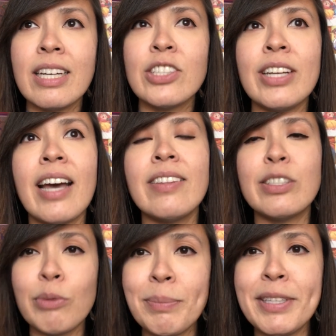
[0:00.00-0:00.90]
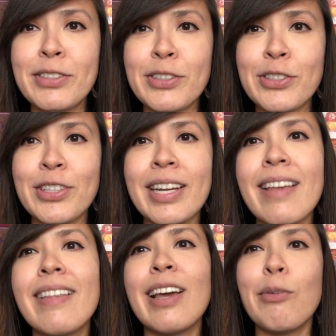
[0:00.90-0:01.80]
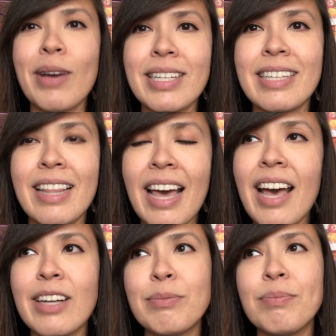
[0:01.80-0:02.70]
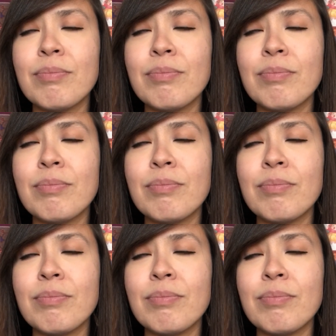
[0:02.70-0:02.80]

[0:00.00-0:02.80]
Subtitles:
she had this women's retreat, and then I went to that.